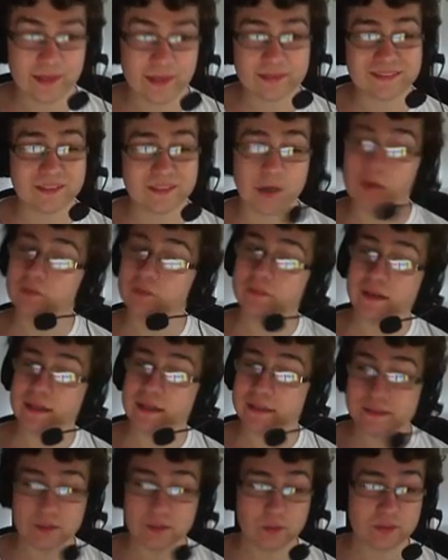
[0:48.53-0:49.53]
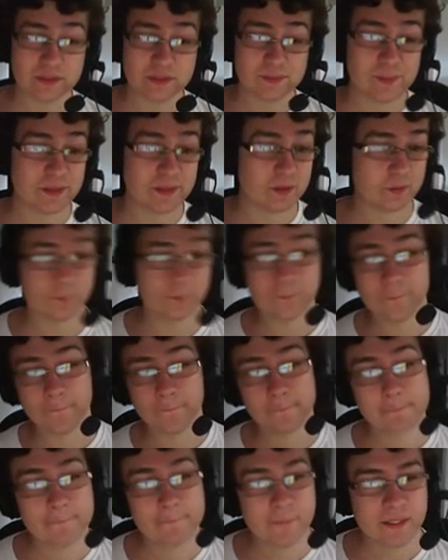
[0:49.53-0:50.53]
Then he has Donphan, his only
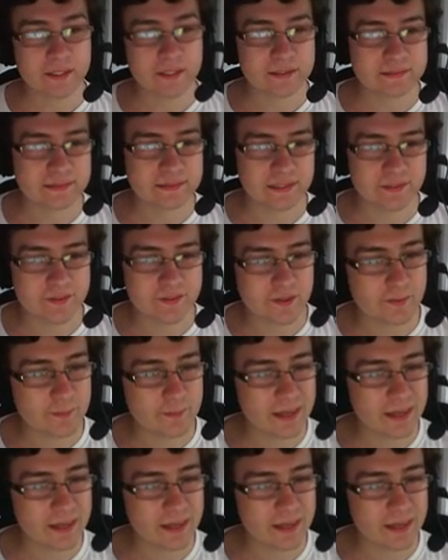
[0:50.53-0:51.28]
spinner. He has